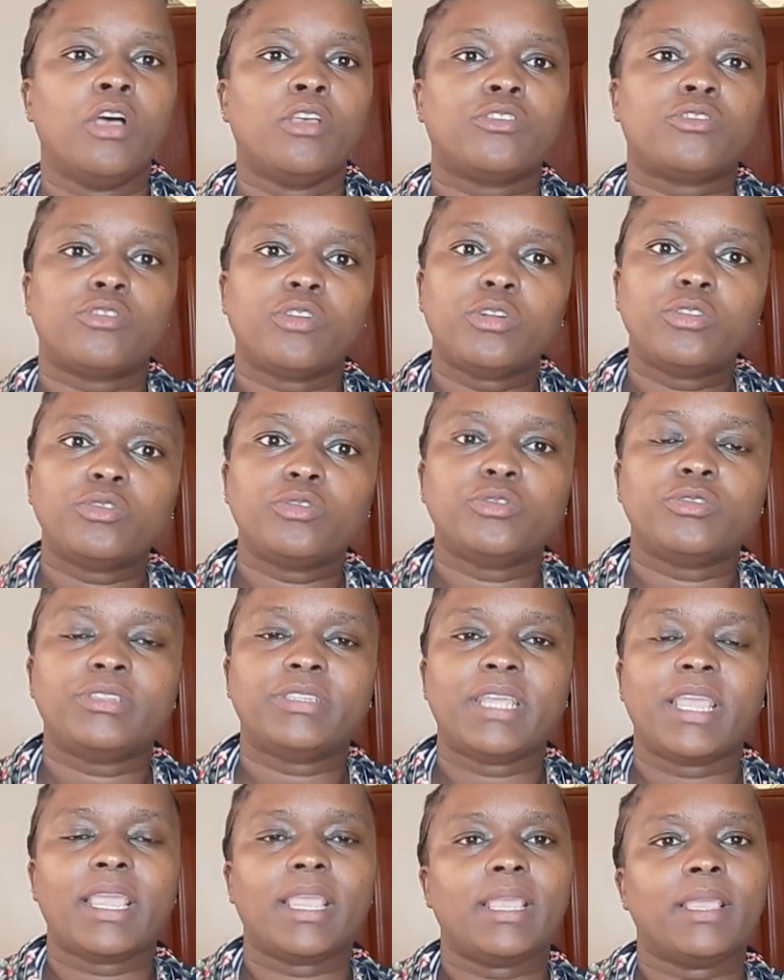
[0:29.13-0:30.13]
So
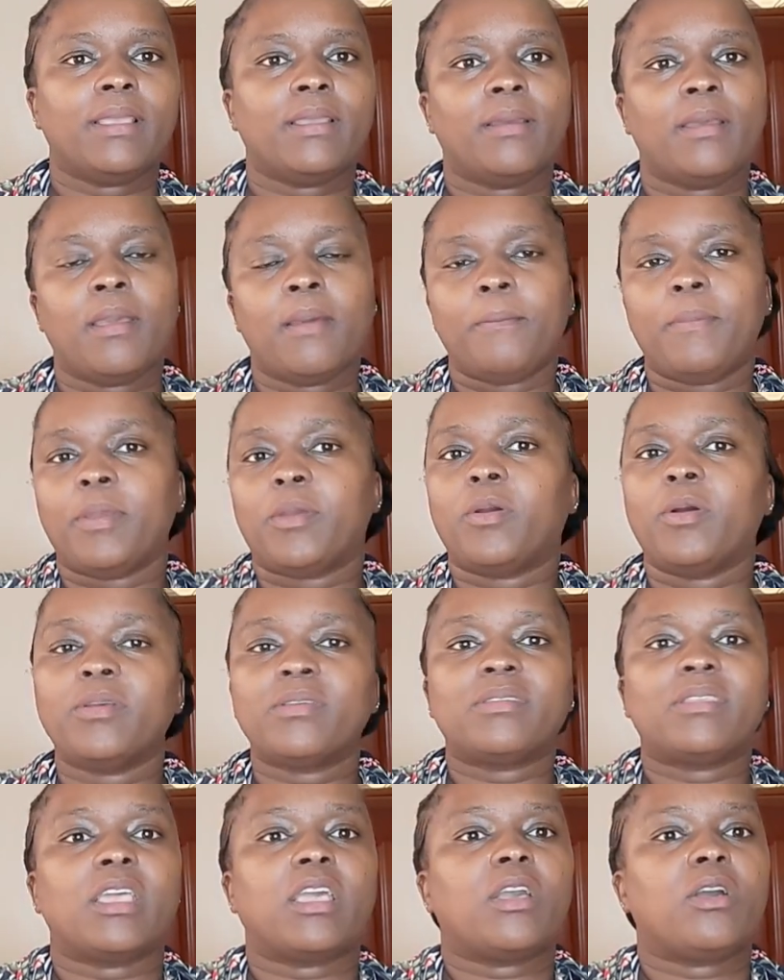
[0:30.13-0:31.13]
today,
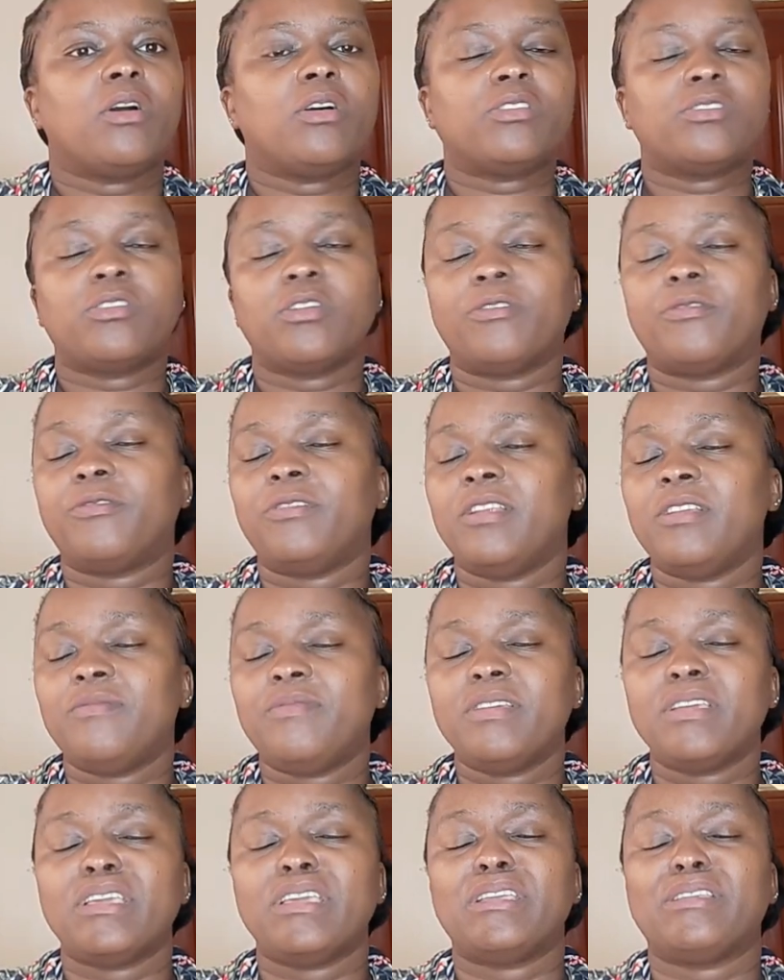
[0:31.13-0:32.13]
because the cost of
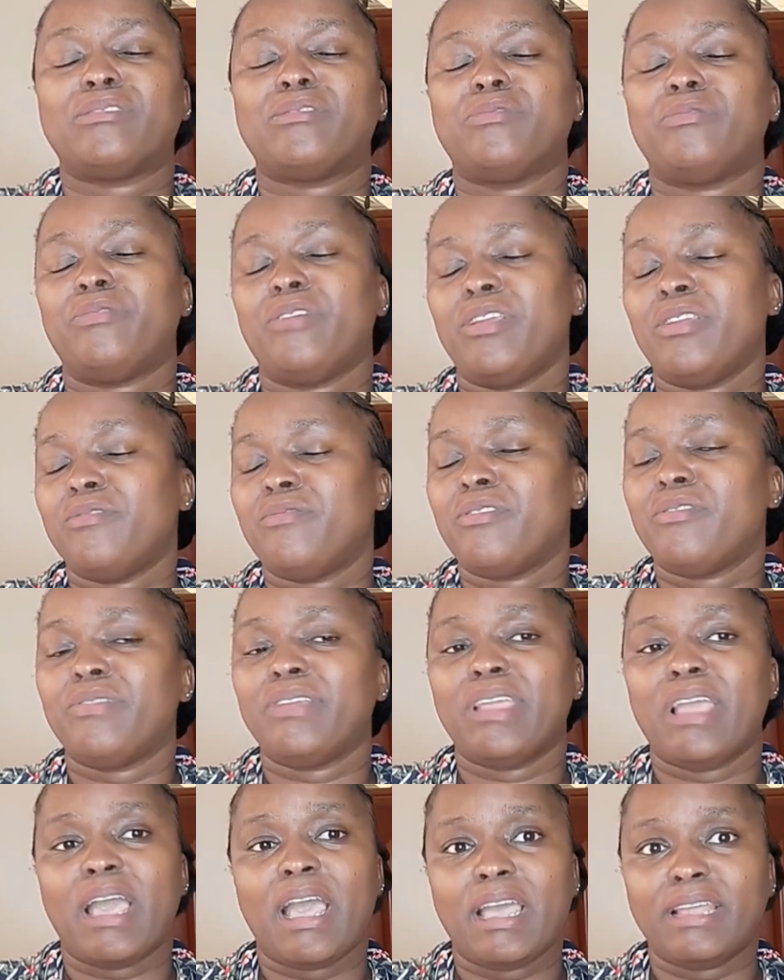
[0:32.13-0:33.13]
living is very,
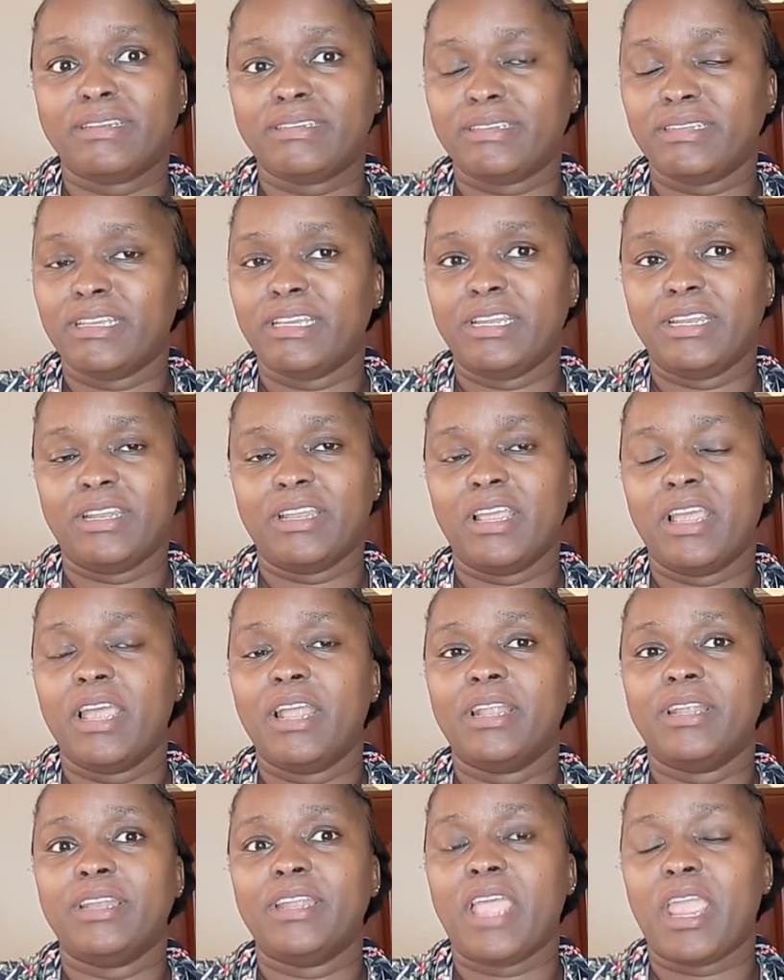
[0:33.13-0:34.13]
very hard in
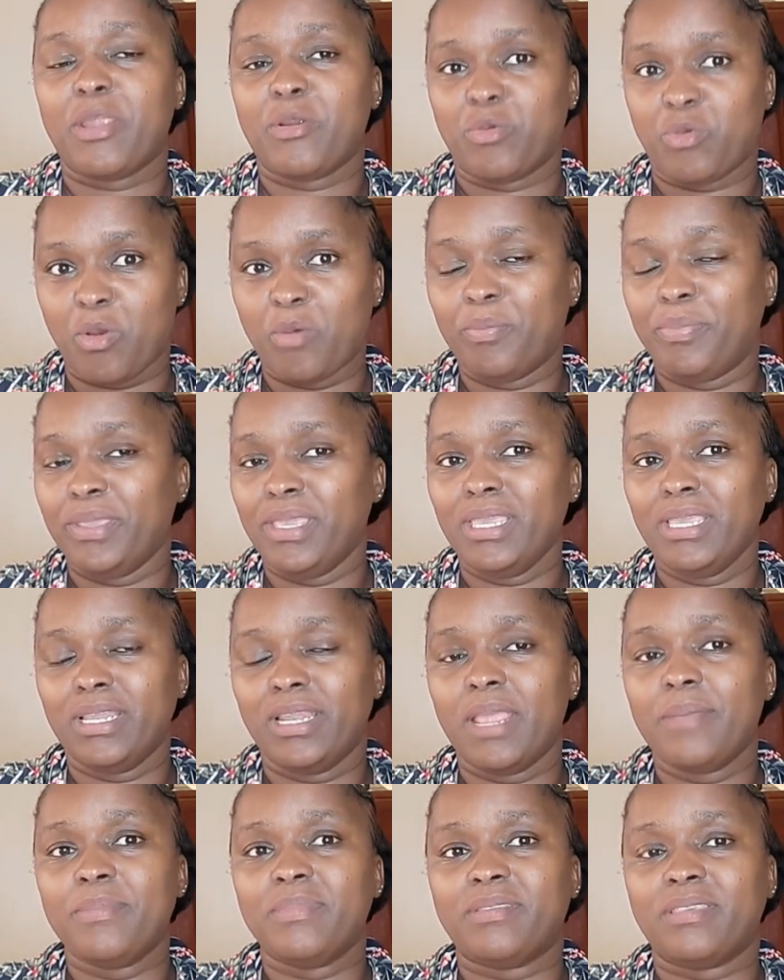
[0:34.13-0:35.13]
Nairobi,
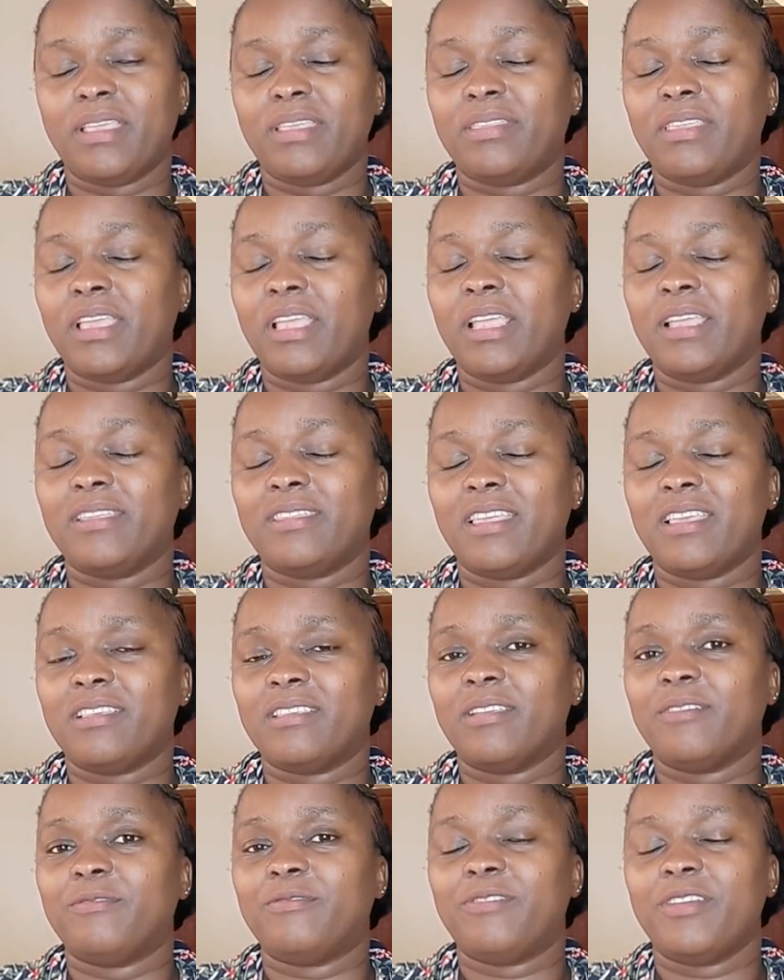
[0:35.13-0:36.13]
let me say that
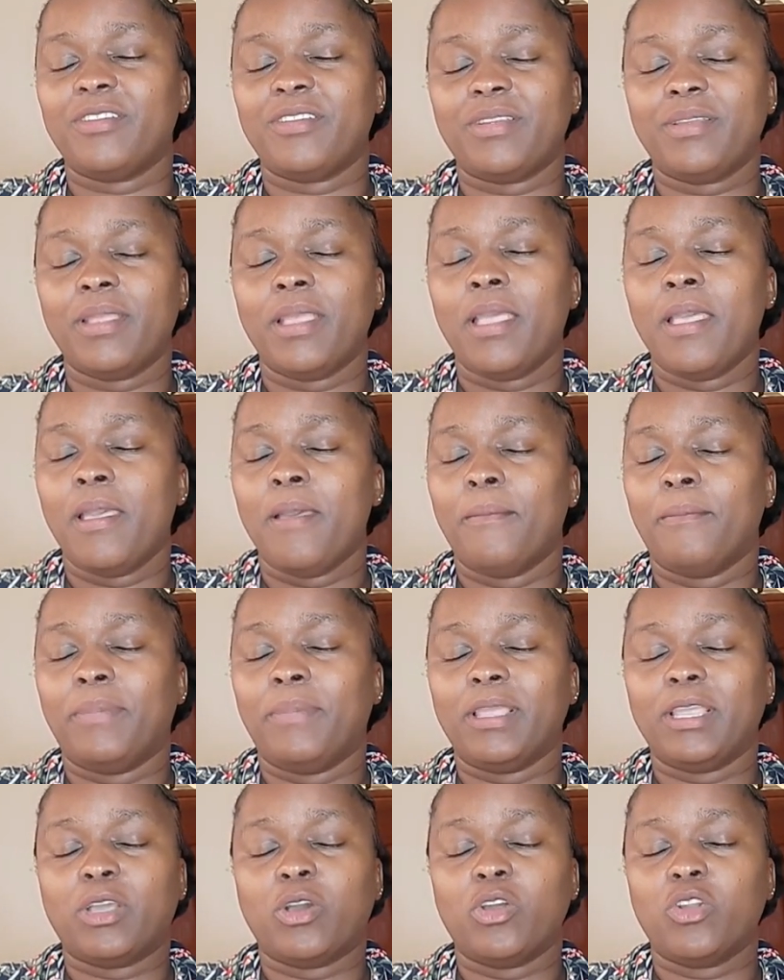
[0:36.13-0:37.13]
there's a very
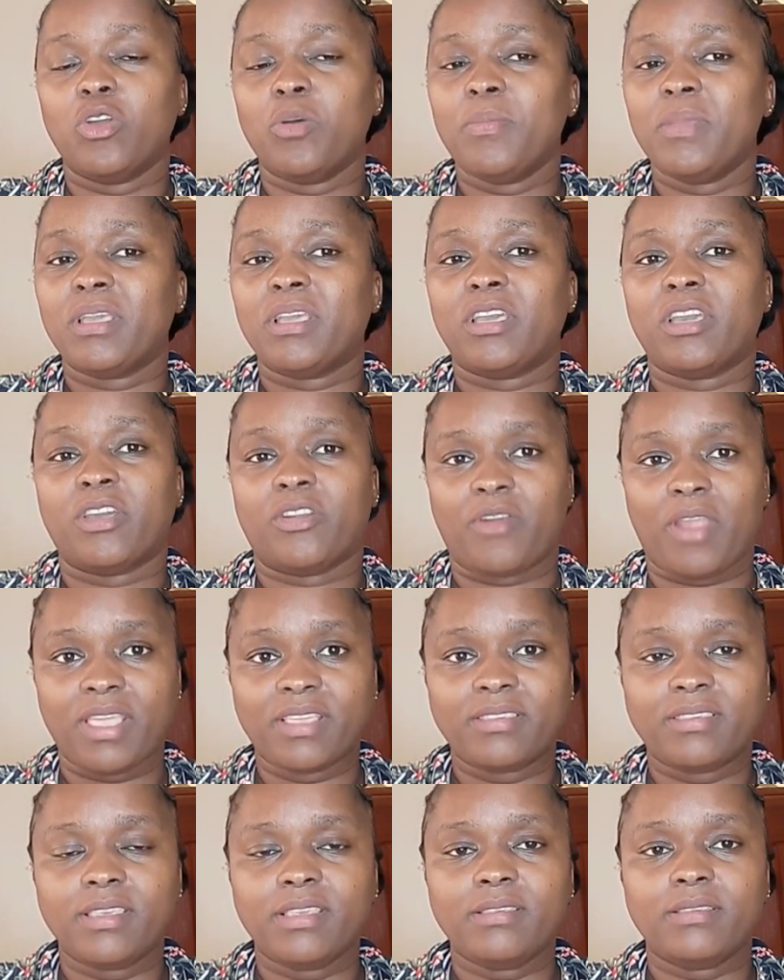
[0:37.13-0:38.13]
economic
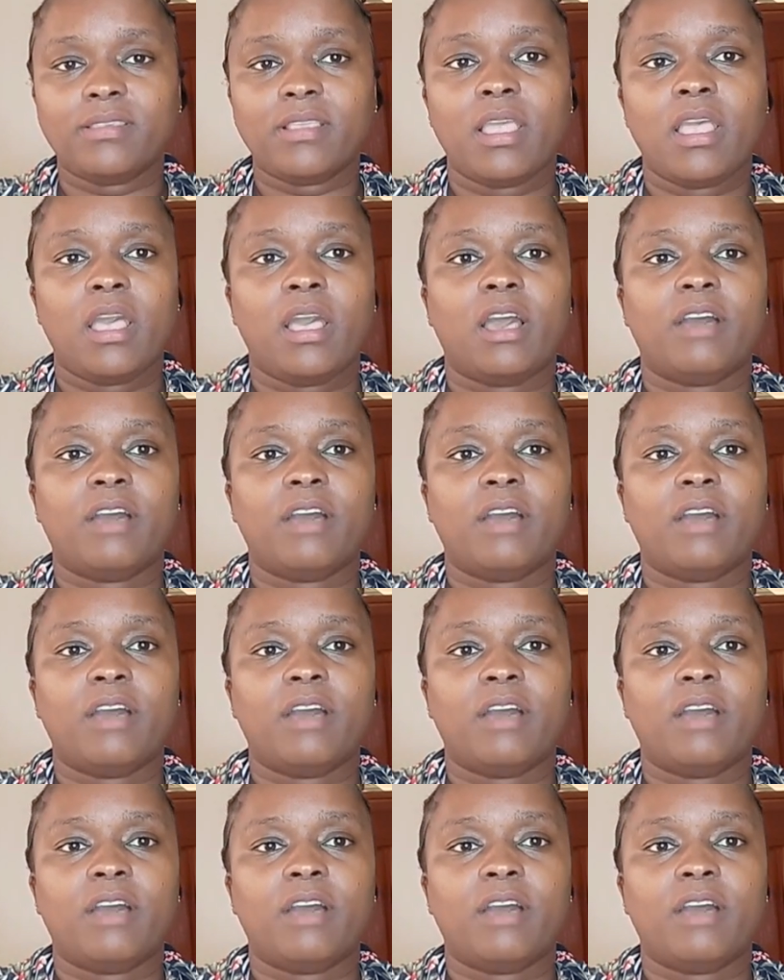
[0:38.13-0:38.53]
crisis,